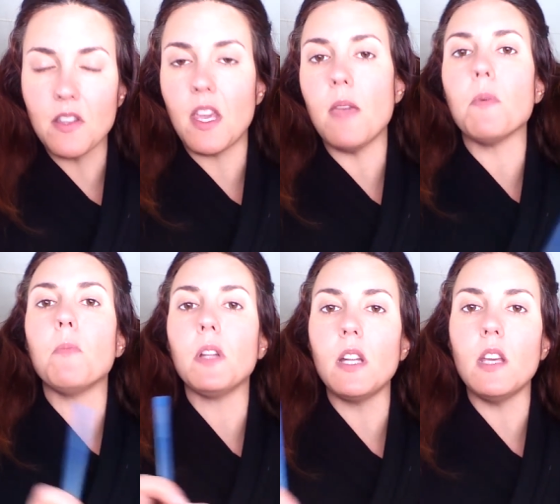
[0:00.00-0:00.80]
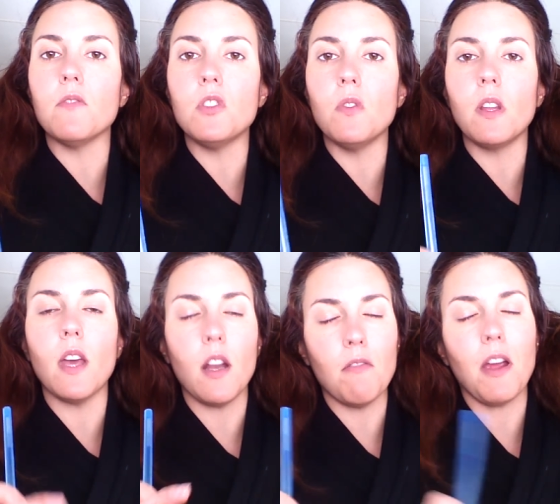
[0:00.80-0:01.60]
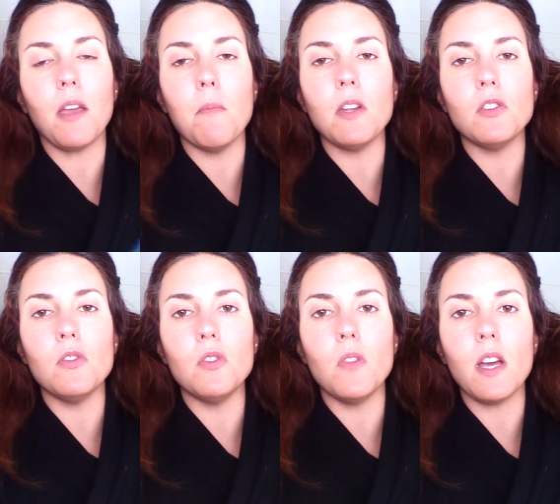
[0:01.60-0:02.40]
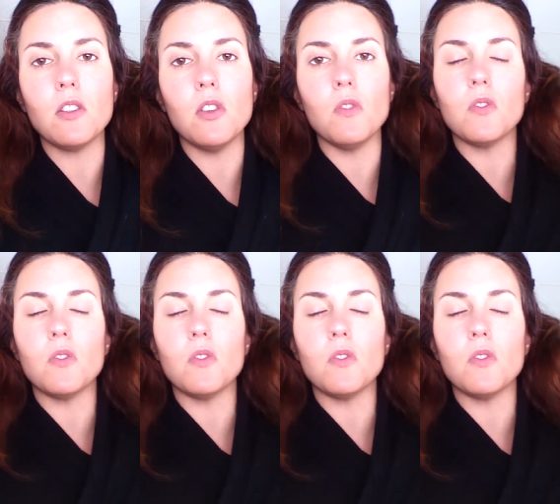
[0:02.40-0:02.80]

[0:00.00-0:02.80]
the capability of doing that, I recommend you do that too.